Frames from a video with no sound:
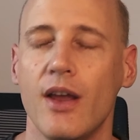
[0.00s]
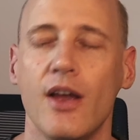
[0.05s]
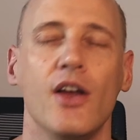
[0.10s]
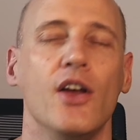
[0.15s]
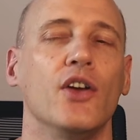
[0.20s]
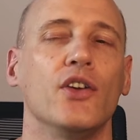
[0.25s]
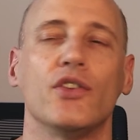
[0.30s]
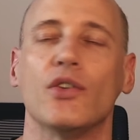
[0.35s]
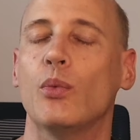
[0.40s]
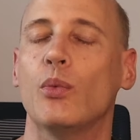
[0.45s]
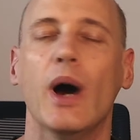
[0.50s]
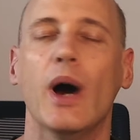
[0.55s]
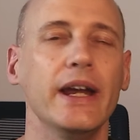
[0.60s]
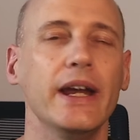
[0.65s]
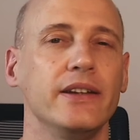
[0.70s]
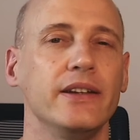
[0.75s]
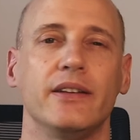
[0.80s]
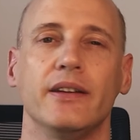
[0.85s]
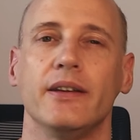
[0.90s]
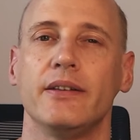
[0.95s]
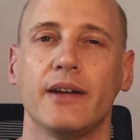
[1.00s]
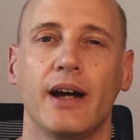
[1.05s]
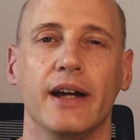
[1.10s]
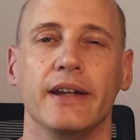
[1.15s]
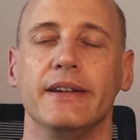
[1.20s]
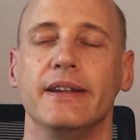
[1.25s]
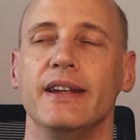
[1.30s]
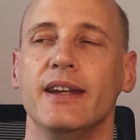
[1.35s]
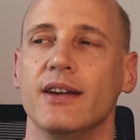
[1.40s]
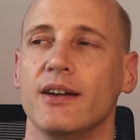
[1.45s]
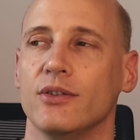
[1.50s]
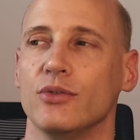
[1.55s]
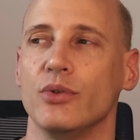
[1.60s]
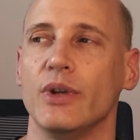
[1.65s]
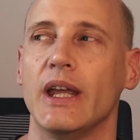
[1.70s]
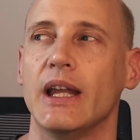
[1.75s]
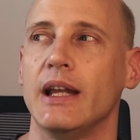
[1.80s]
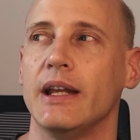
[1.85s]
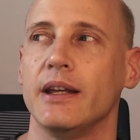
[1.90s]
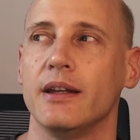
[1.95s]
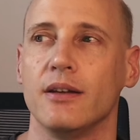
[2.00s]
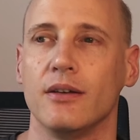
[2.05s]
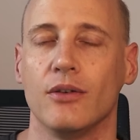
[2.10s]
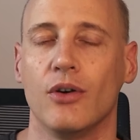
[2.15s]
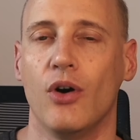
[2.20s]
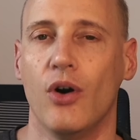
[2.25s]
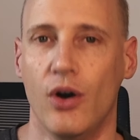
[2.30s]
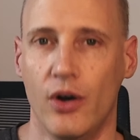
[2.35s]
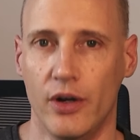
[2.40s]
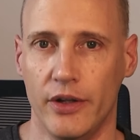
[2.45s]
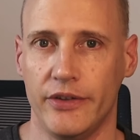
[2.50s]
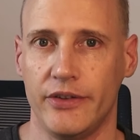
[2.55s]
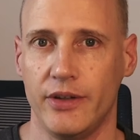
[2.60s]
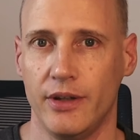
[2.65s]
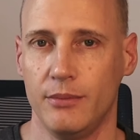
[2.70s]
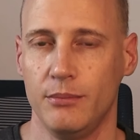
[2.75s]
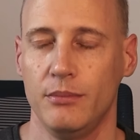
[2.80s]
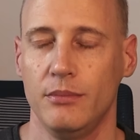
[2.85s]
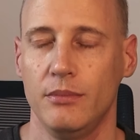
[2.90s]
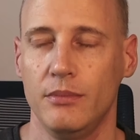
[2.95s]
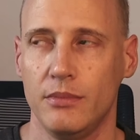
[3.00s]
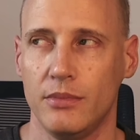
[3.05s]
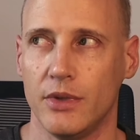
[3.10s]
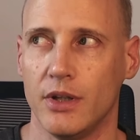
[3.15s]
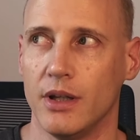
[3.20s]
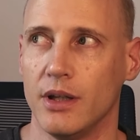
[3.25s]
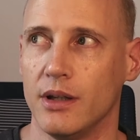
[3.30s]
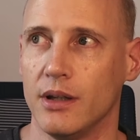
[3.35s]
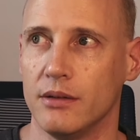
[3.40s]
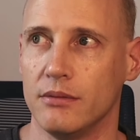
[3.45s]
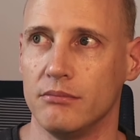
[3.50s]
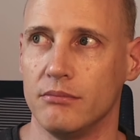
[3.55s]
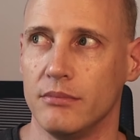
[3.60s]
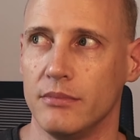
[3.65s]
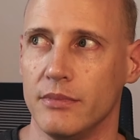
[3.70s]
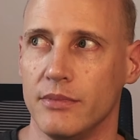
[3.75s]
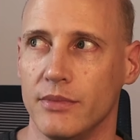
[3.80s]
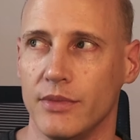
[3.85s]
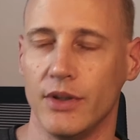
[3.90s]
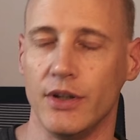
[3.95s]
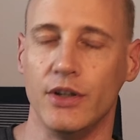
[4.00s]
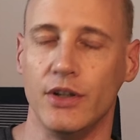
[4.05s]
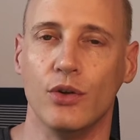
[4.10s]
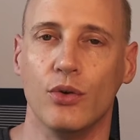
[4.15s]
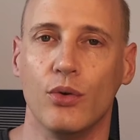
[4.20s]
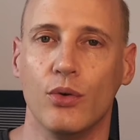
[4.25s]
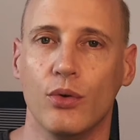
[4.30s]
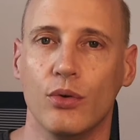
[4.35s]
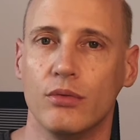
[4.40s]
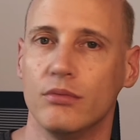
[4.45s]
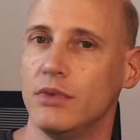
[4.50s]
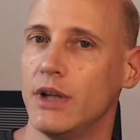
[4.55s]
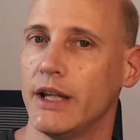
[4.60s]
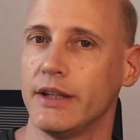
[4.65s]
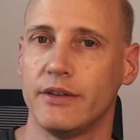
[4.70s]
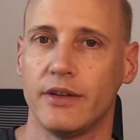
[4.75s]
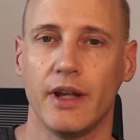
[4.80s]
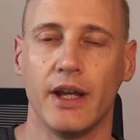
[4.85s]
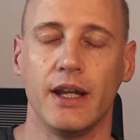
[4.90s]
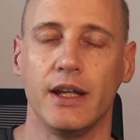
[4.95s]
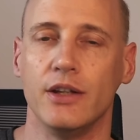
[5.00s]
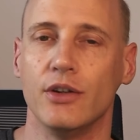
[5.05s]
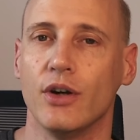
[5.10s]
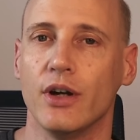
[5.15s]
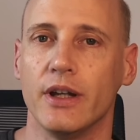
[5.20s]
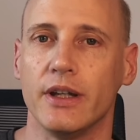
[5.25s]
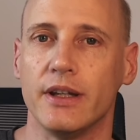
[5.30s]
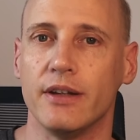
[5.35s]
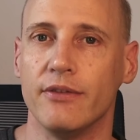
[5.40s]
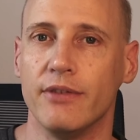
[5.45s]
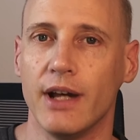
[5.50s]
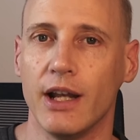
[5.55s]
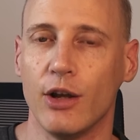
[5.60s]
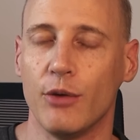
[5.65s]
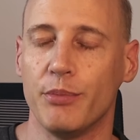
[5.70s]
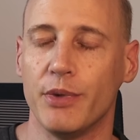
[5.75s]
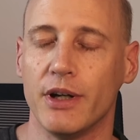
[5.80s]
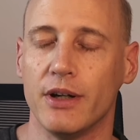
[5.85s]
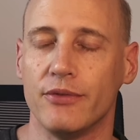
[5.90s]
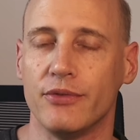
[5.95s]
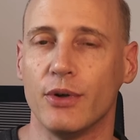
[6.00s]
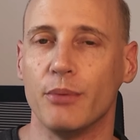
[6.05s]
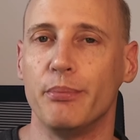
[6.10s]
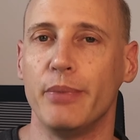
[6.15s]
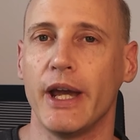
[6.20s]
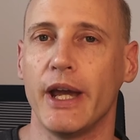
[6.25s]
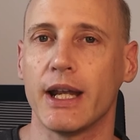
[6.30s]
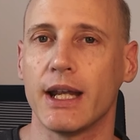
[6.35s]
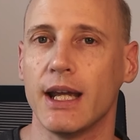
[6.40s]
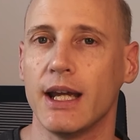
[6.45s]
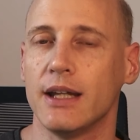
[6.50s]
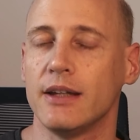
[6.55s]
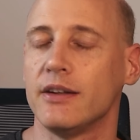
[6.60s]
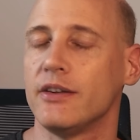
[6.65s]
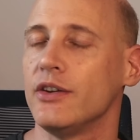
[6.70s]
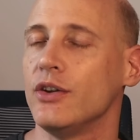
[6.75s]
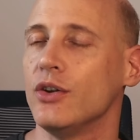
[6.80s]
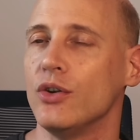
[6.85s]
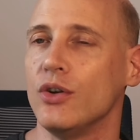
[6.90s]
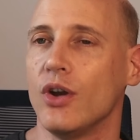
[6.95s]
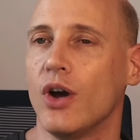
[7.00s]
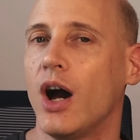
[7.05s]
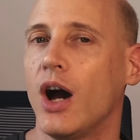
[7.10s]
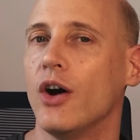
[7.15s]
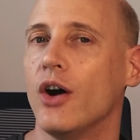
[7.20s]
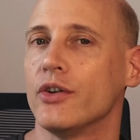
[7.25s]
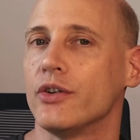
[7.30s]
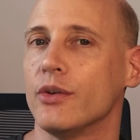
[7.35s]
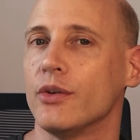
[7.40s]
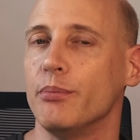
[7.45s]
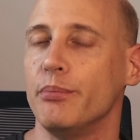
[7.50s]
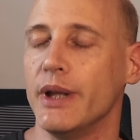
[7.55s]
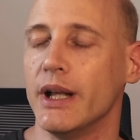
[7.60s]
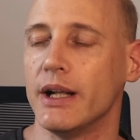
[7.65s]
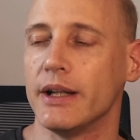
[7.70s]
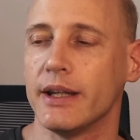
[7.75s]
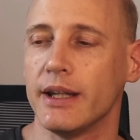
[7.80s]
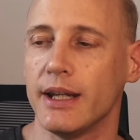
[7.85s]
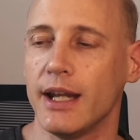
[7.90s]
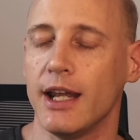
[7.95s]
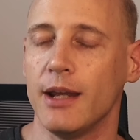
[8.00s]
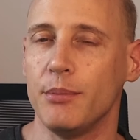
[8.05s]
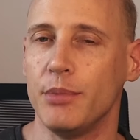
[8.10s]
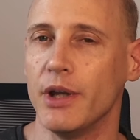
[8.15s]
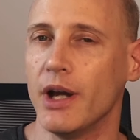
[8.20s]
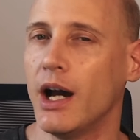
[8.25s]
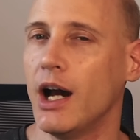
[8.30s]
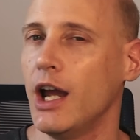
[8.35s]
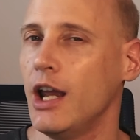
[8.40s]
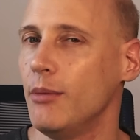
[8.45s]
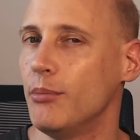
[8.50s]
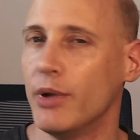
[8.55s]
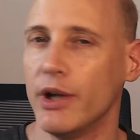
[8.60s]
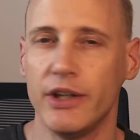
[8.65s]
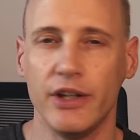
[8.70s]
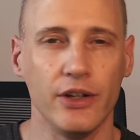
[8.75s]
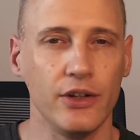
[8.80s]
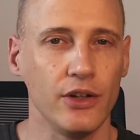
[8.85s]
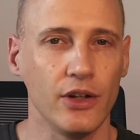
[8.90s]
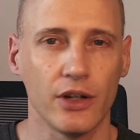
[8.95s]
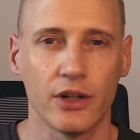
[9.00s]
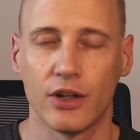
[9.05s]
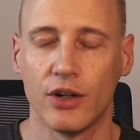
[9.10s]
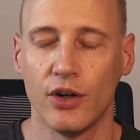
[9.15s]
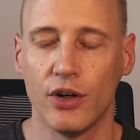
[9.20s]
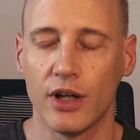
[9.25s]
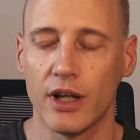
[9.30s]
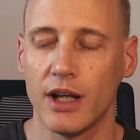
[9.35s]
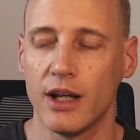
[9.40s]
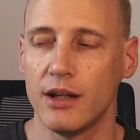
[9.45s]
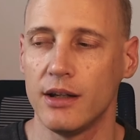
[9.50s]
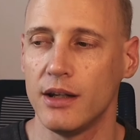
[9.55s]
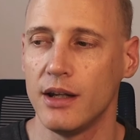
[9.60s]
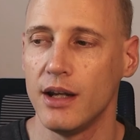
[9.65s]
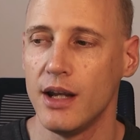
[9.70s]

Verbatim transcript: So why is this idea really awesome? Let's say you're a developer for backends, you know how to build an API, but you're not good in